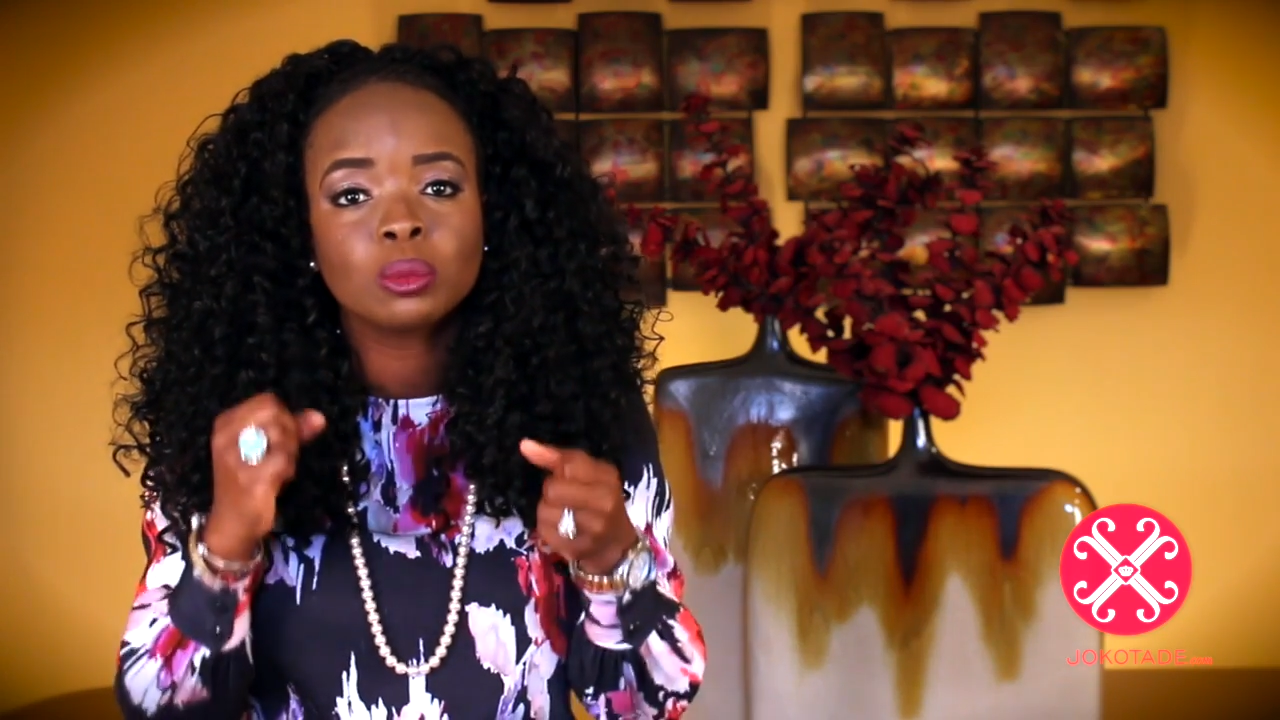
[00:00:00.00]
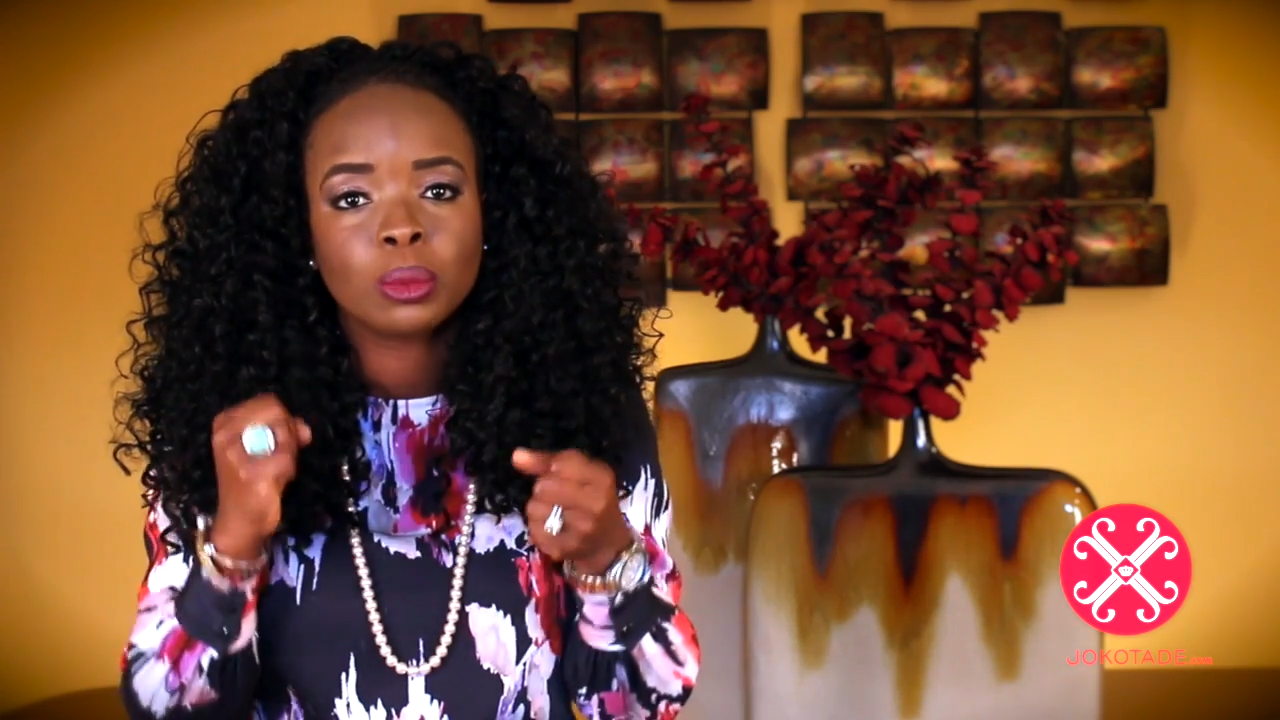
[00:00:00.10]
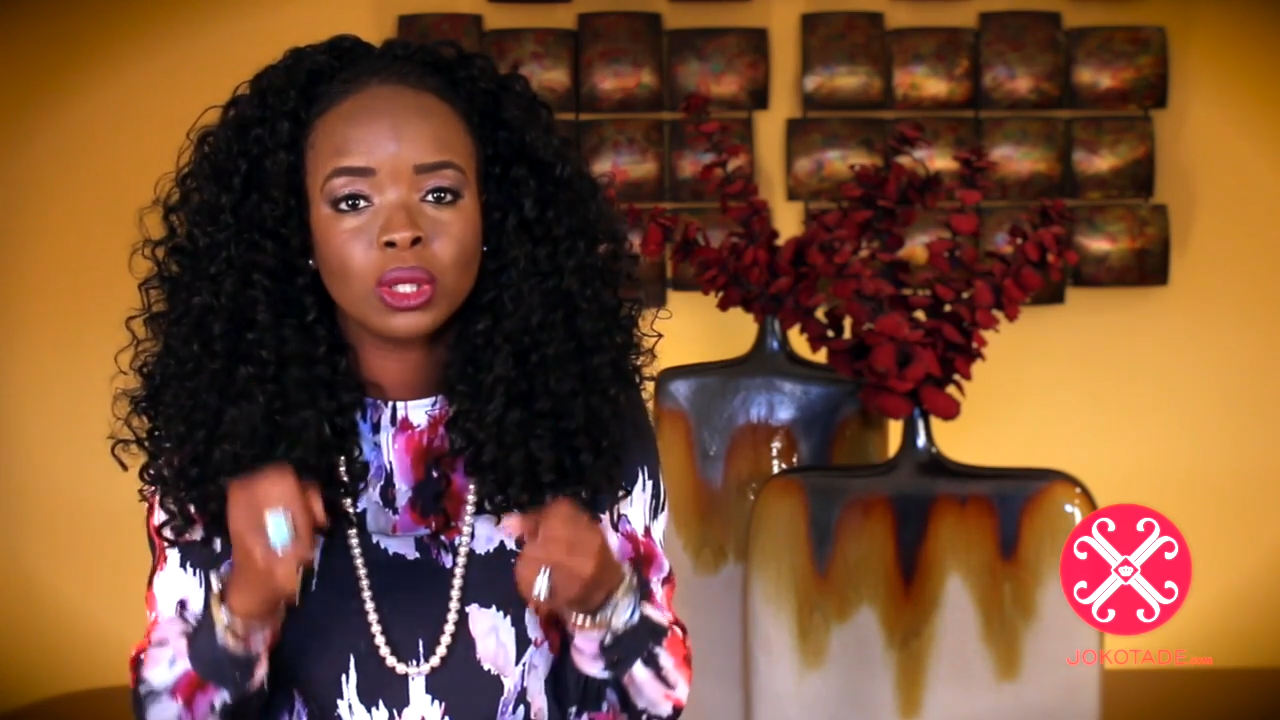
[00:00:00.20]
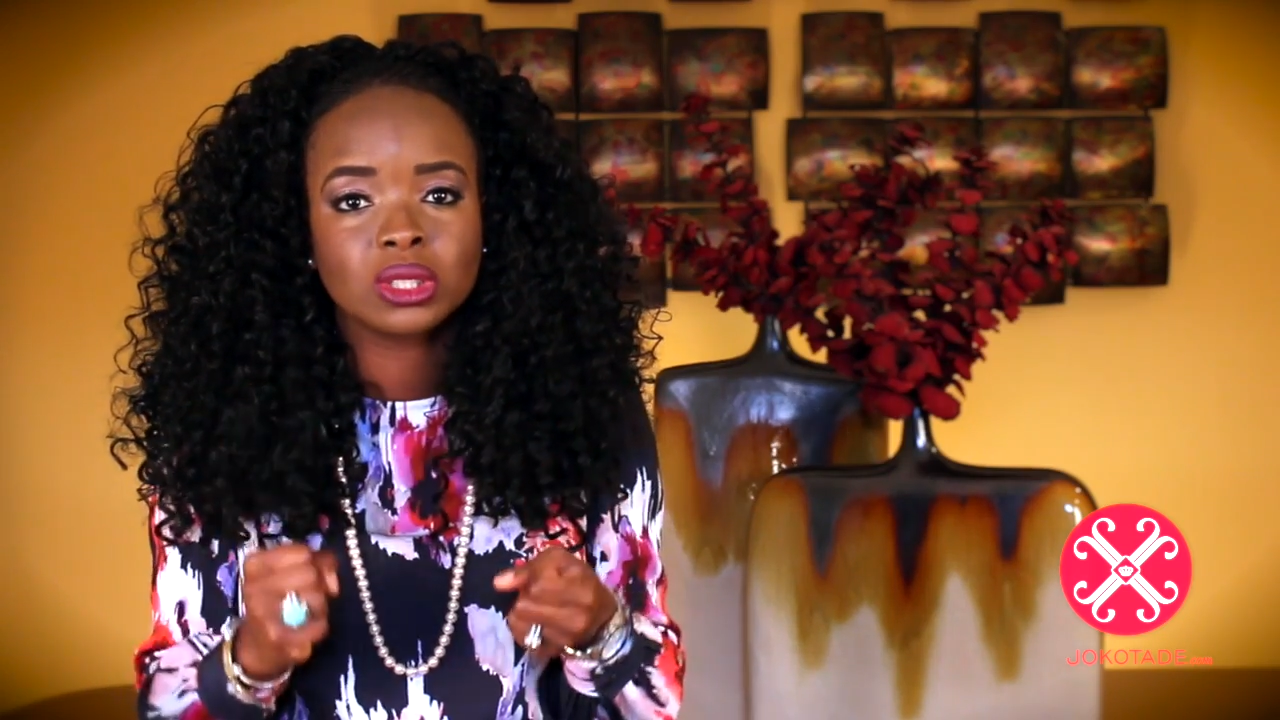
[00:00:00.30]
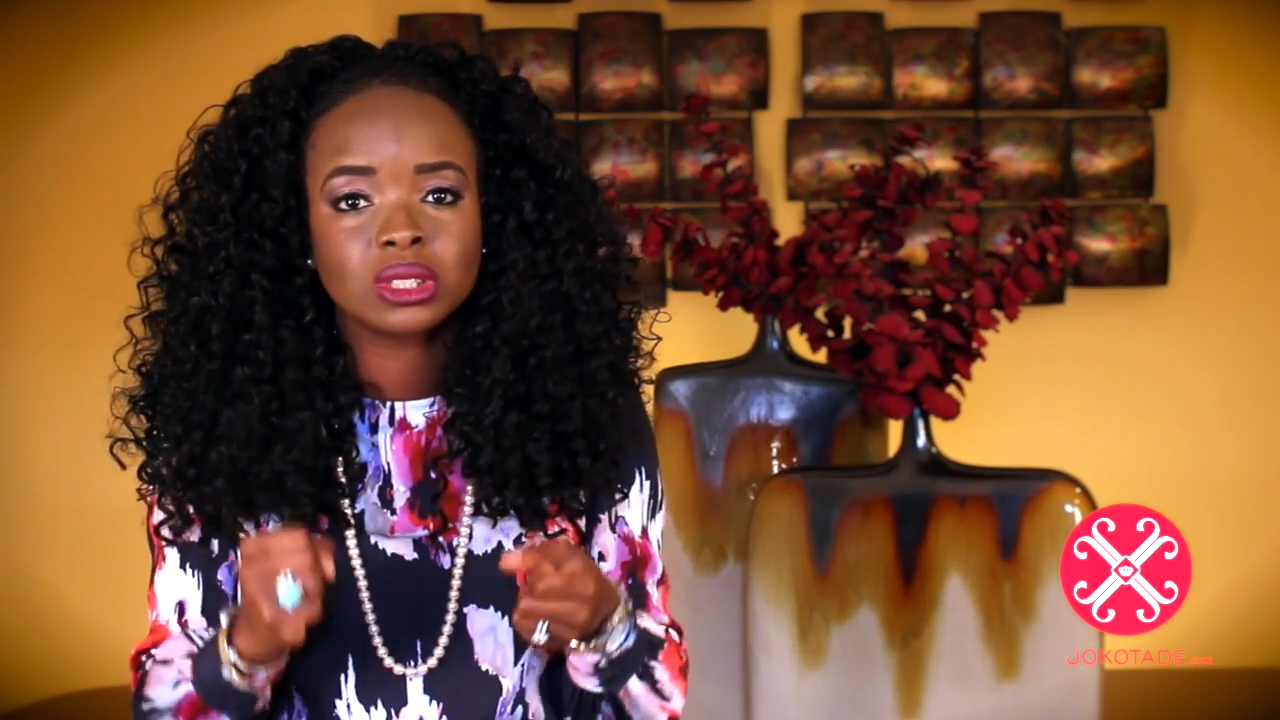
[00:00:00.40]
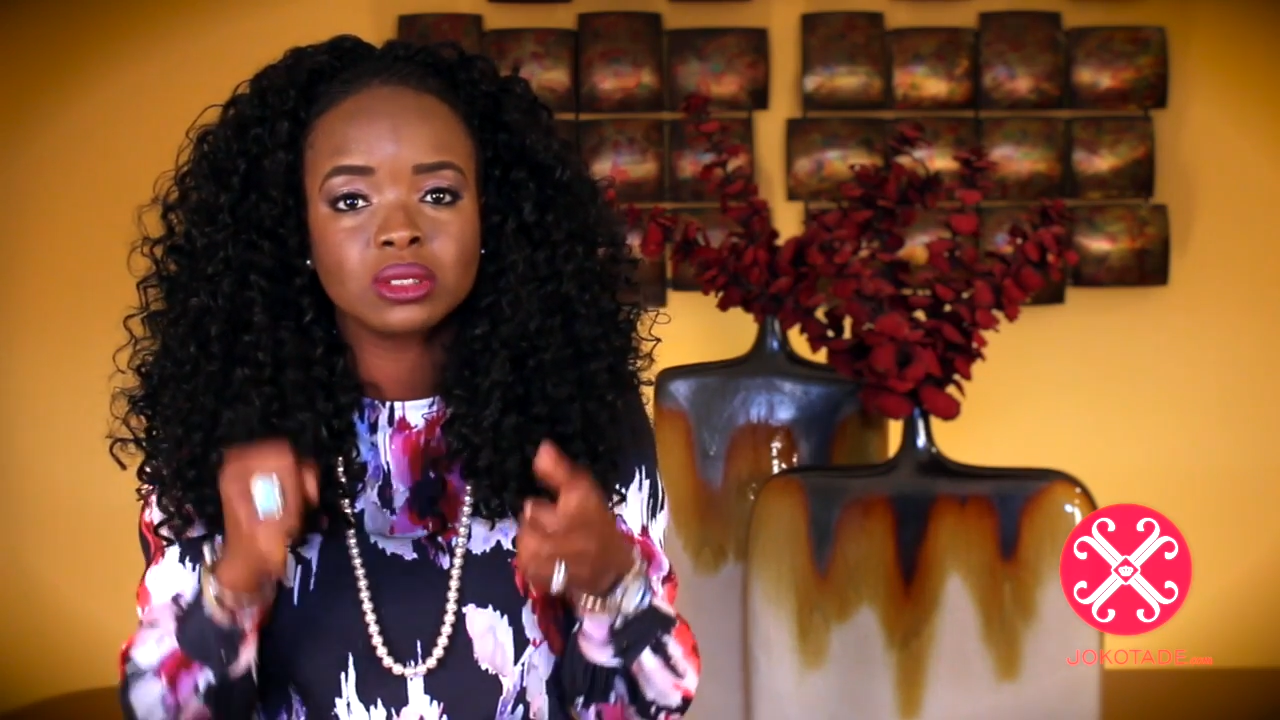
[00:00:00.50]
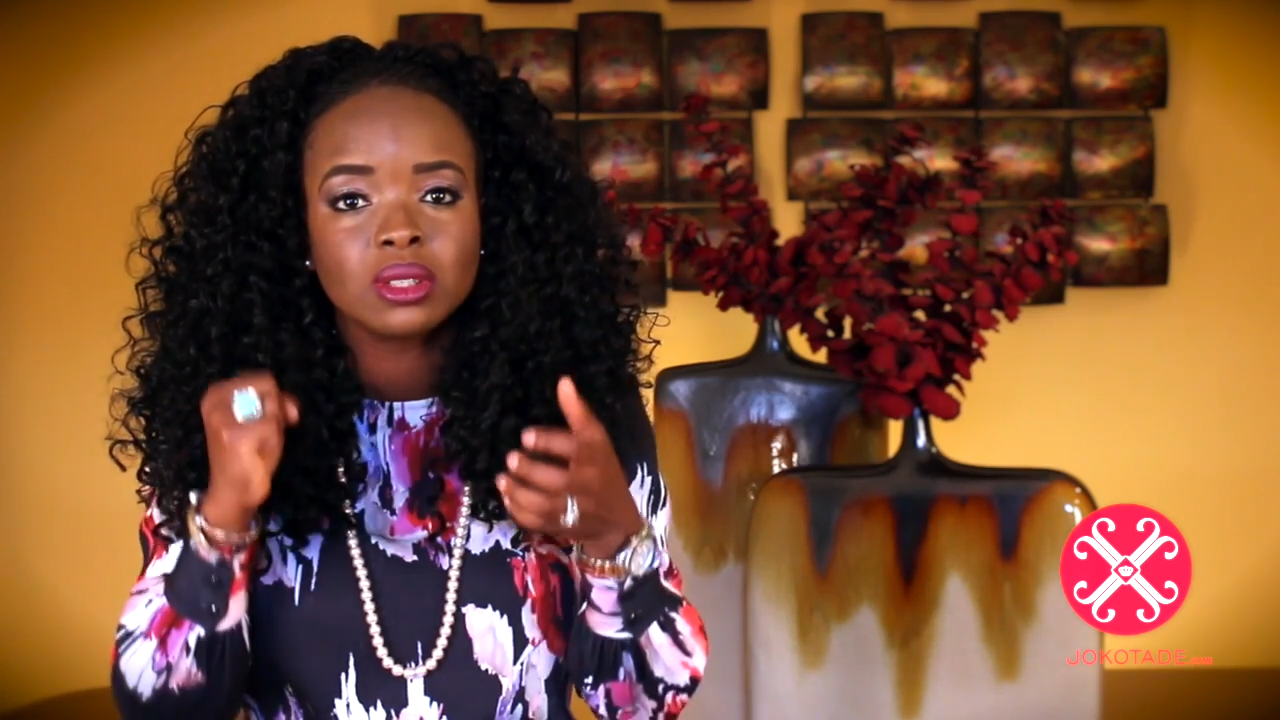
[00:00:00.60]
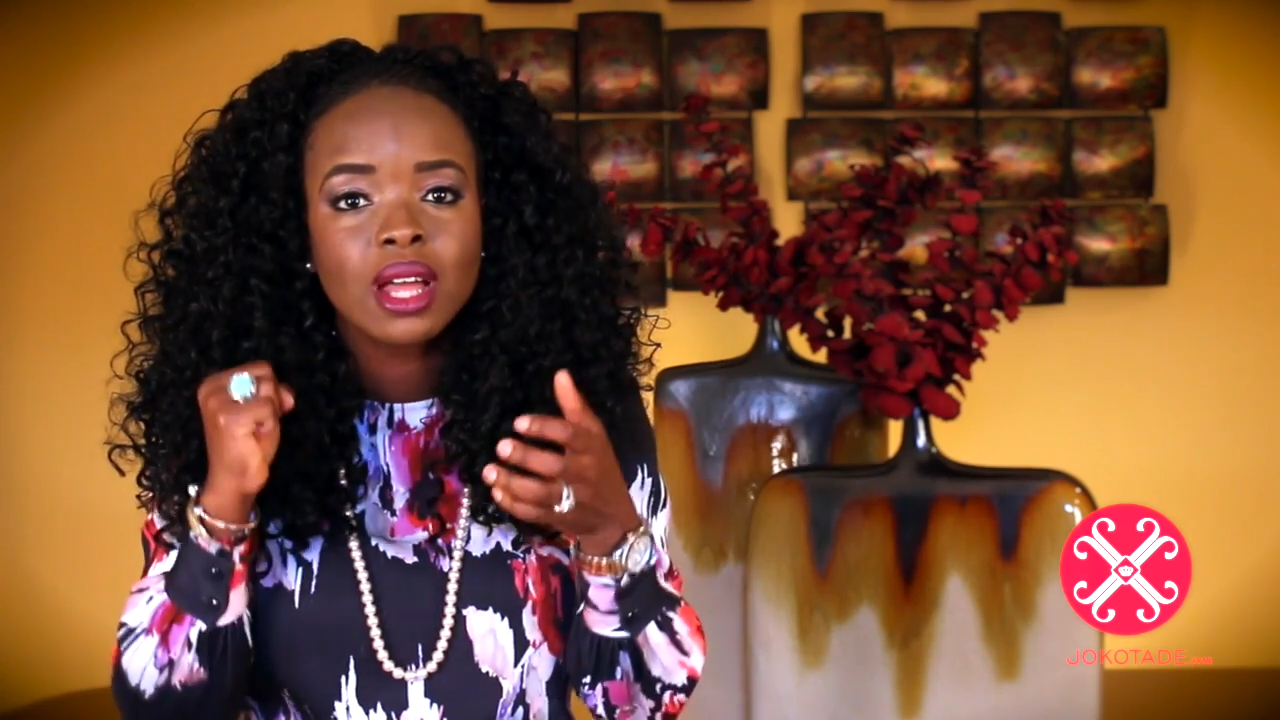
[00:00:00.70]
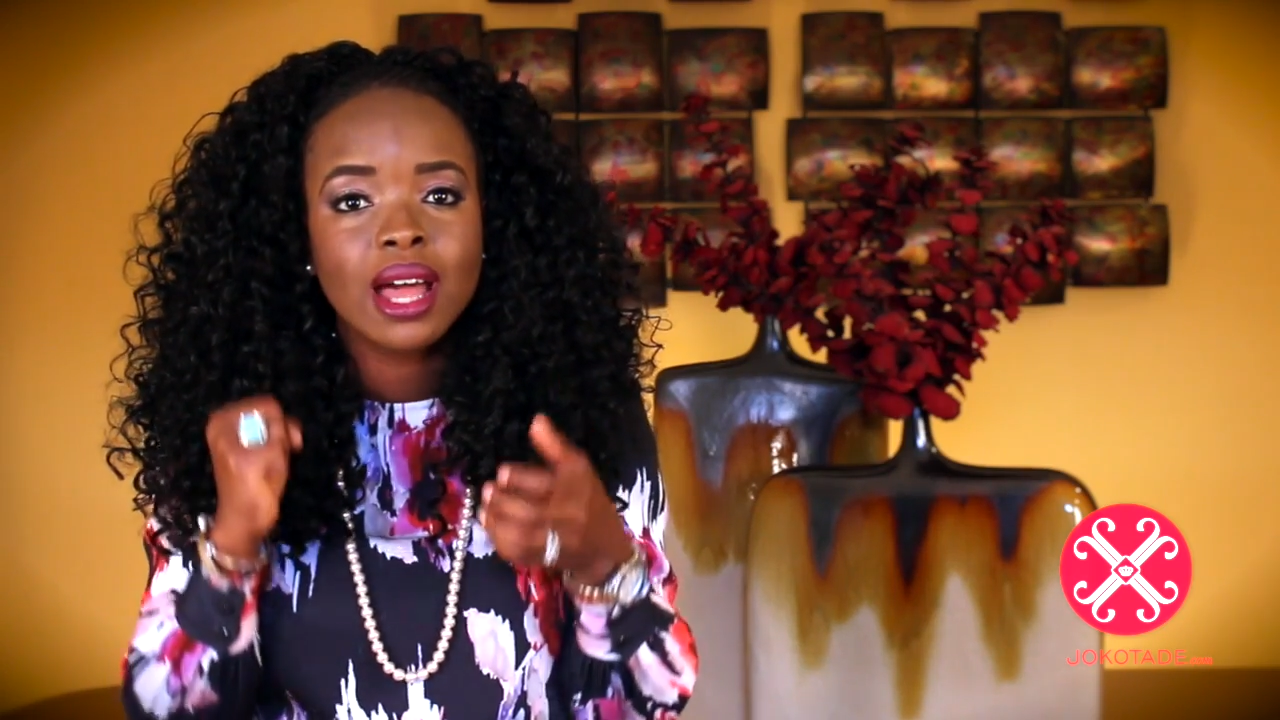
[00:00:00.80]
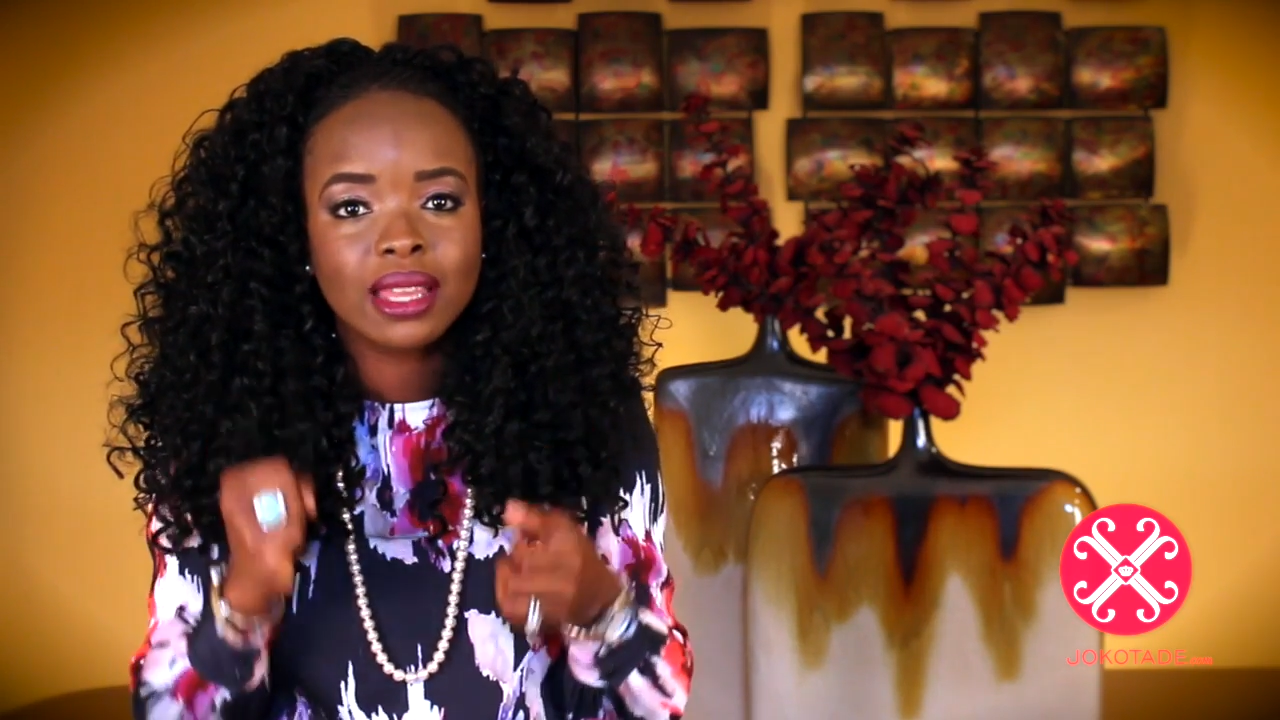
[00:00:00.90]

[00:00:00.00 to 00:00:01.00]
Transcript: personal